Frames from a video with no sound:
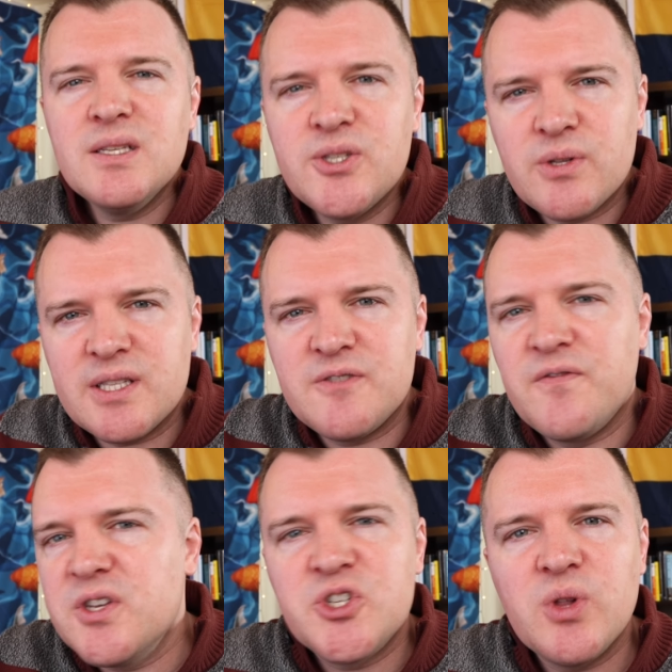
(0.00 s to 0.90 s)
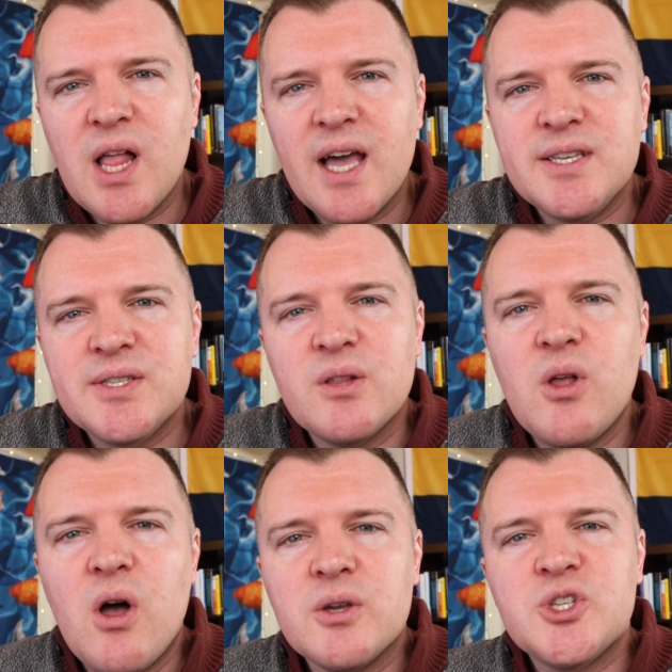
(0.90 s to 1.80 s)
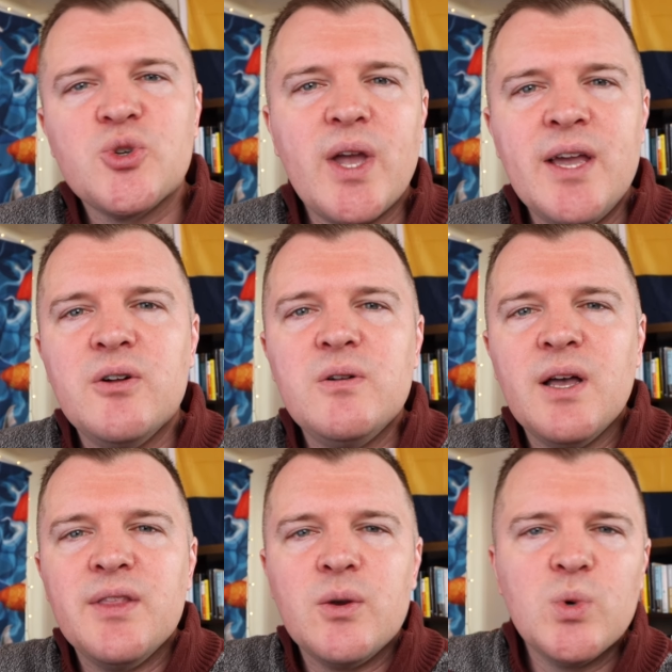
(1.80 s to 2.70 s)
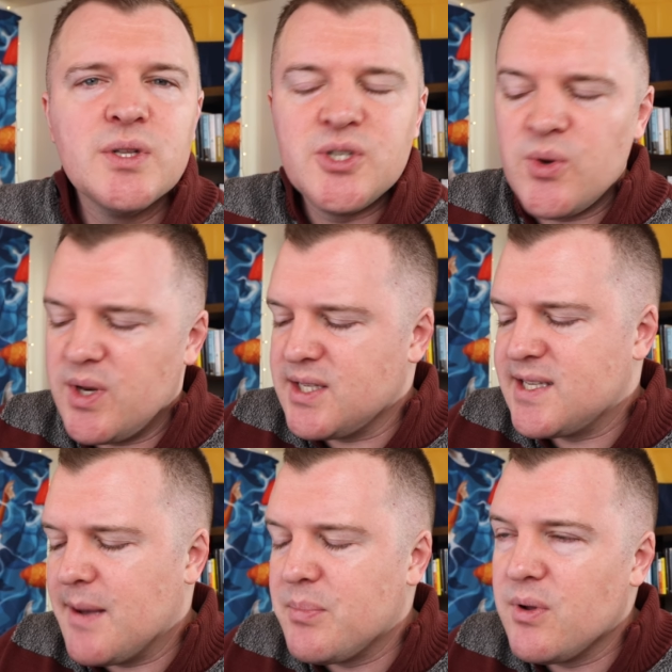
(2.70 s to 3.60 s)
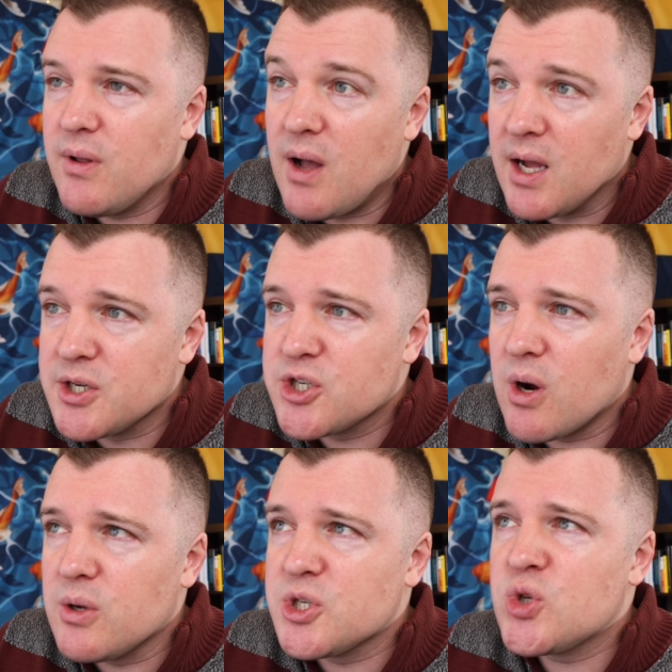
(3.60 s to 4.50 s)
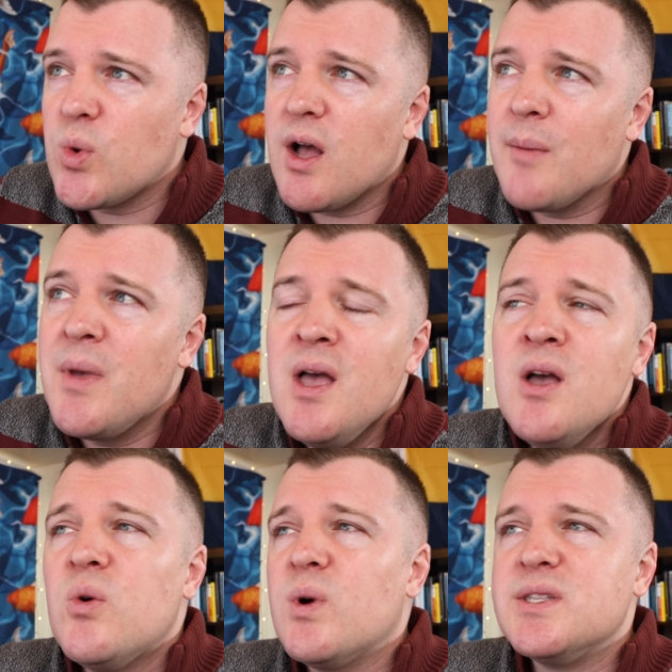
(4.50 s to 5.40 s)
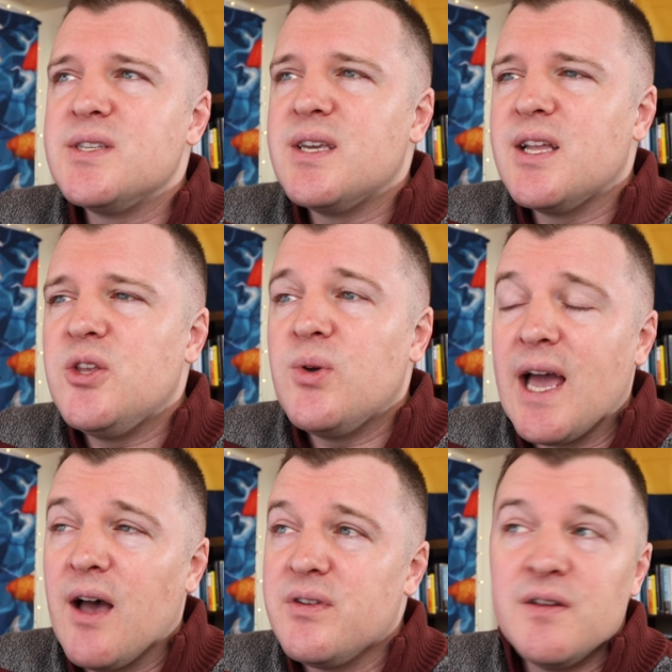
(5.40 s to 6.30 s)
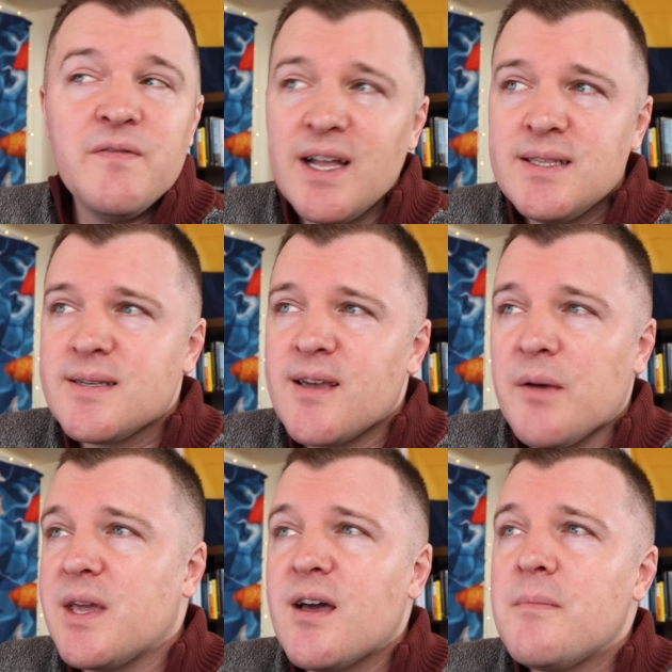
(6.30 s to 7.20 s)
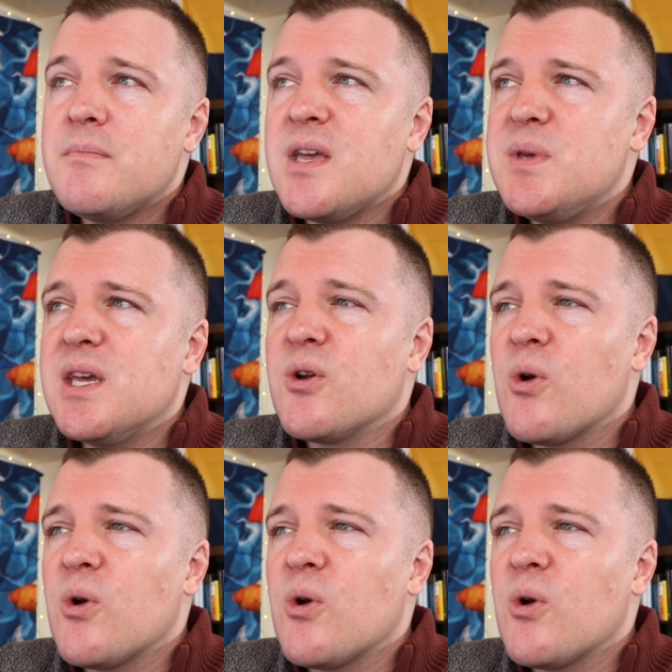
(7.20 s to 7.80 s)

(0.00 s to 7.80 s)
So let's visualize the long strangle and then we'll do an example on Charles Schwab. Once again, you have an event coming up, maybe an